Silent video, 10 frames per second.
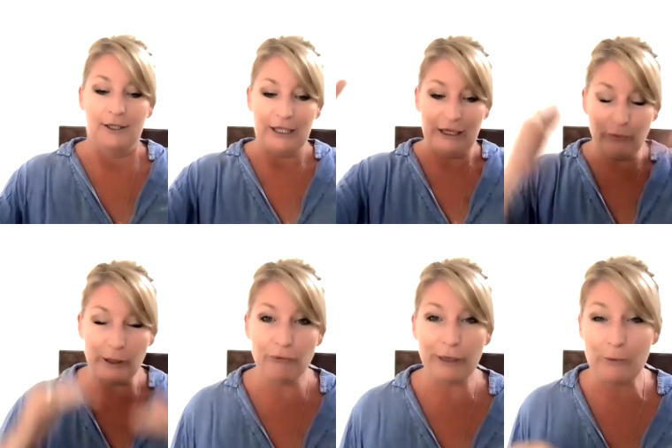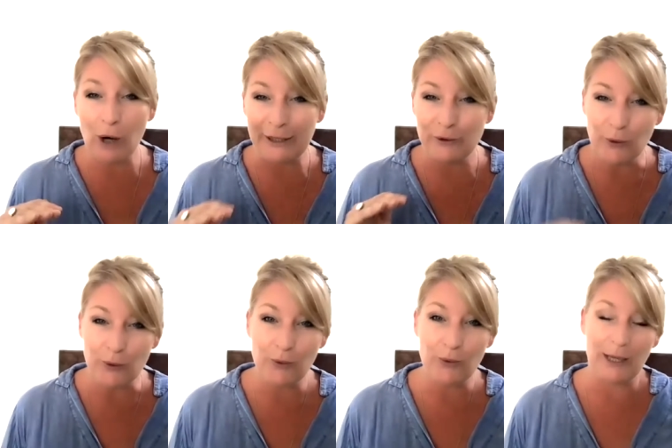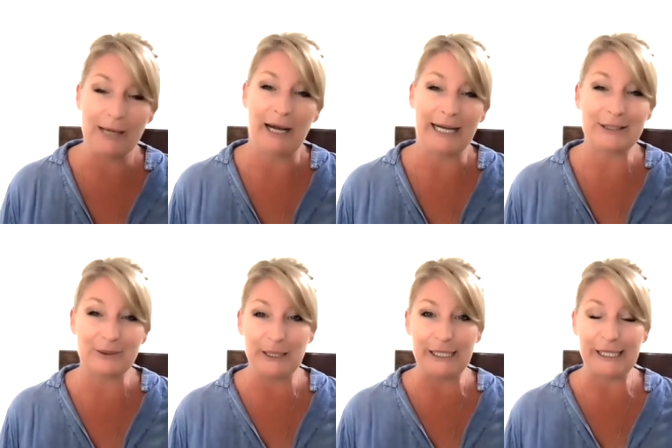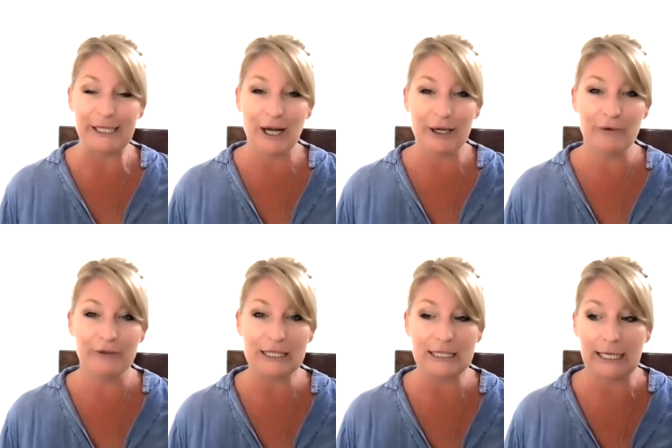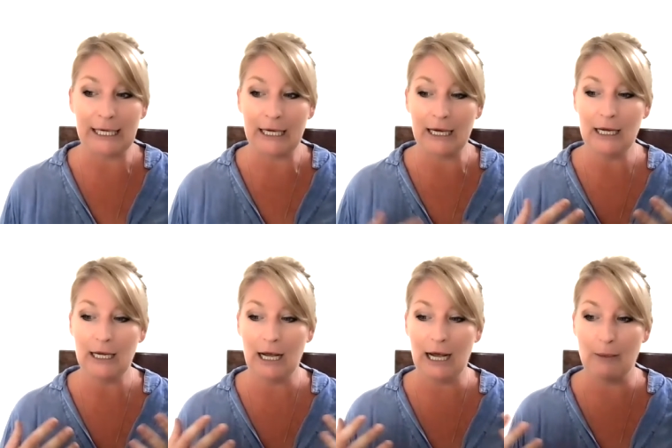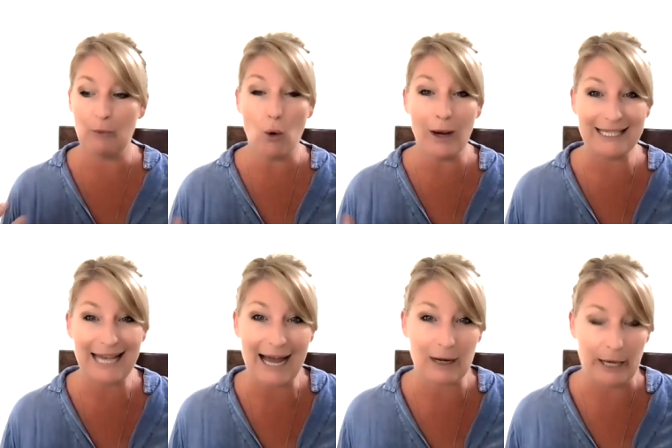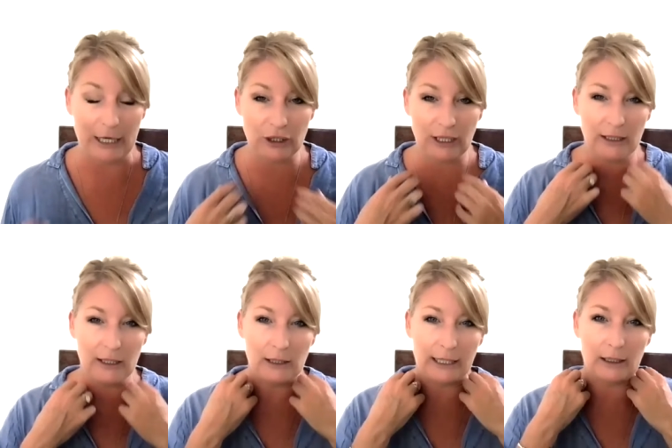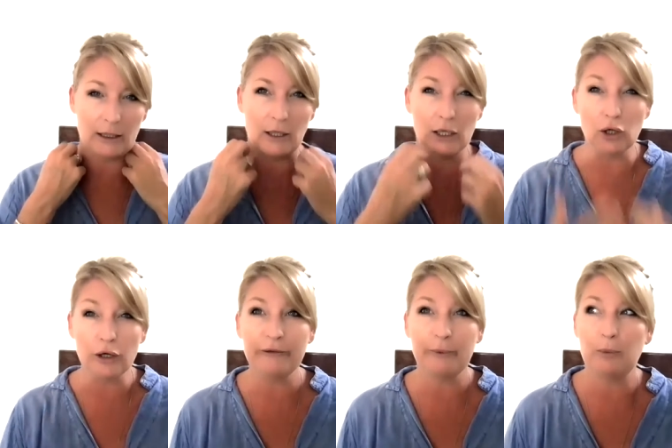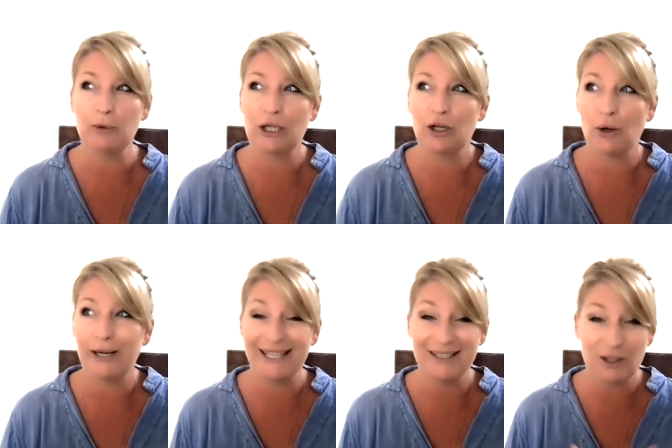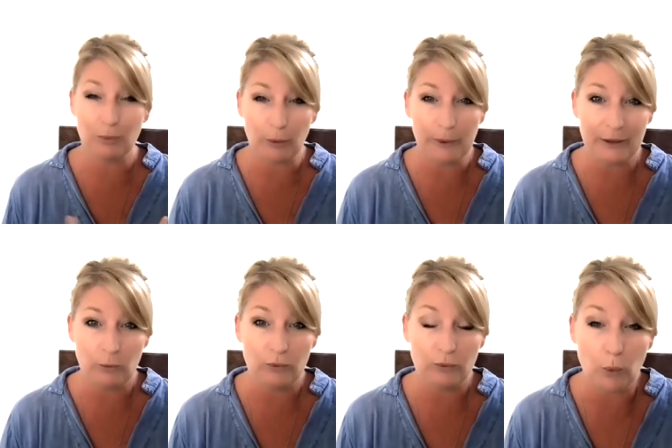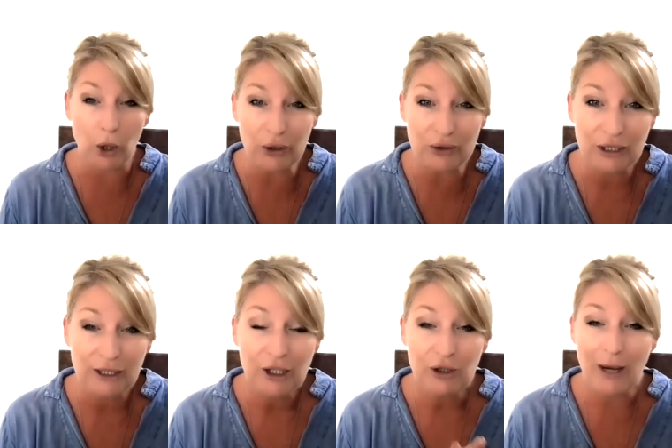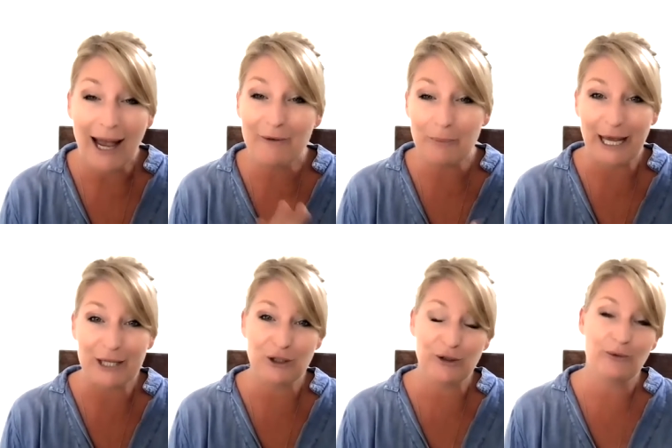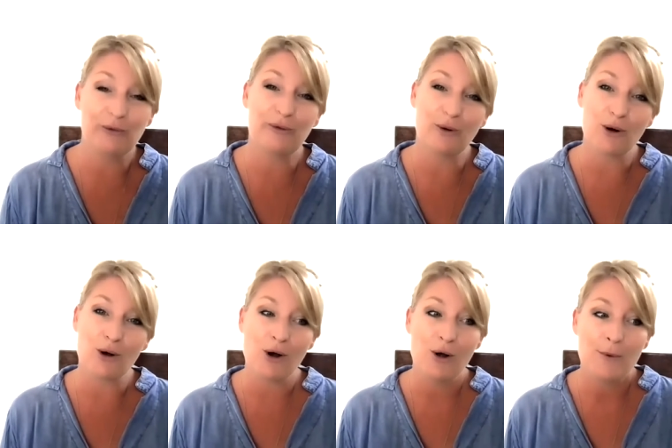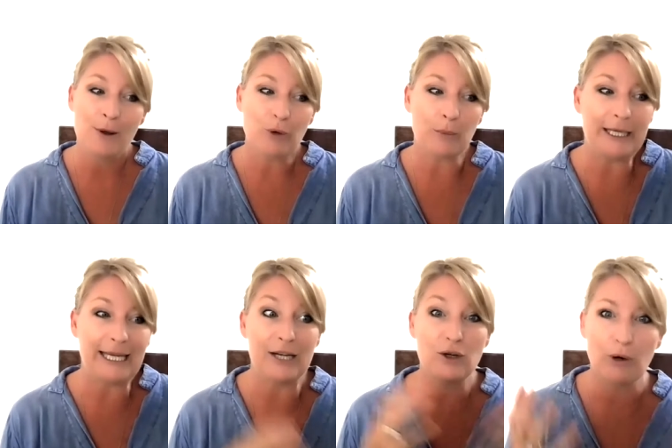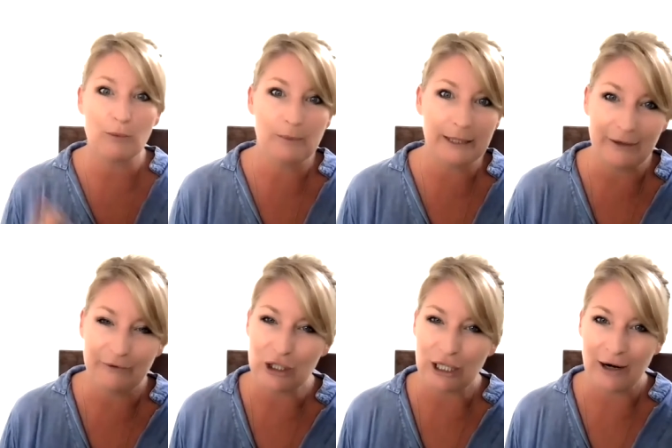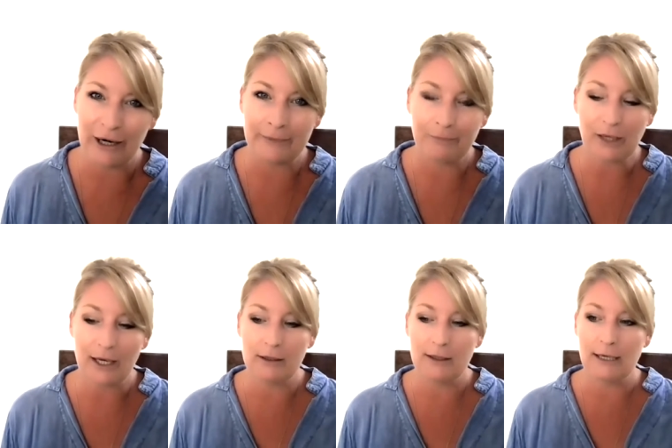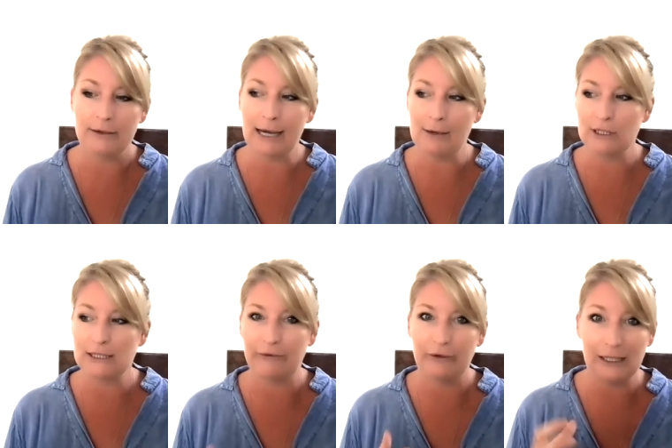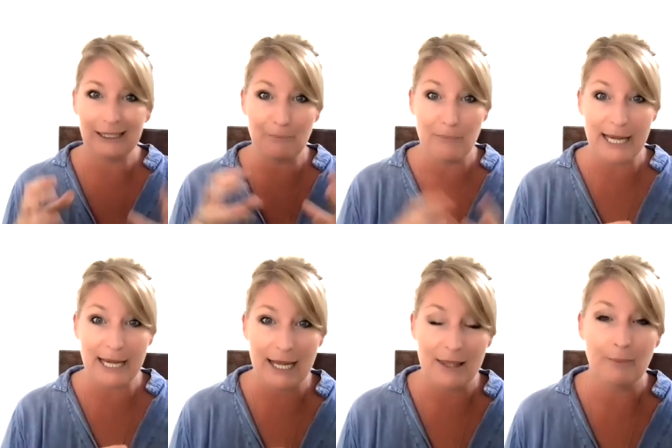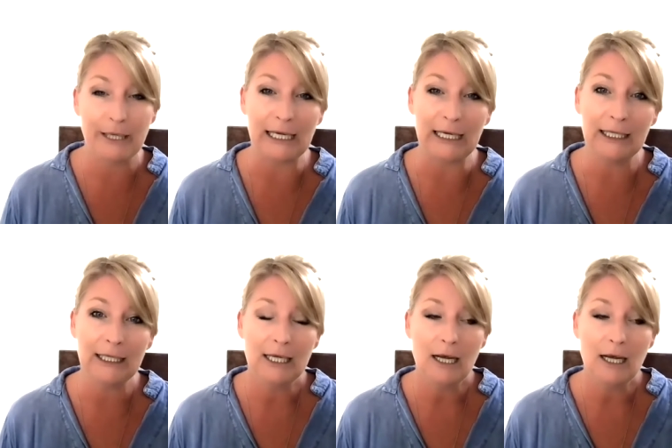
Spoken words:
if we rewind all the way back to the beginning, I obviously always had a passion. I think like a lot of people that are going into the property world, you have a passion for property and you're probably a visionary. And that was definitely me in the beginning,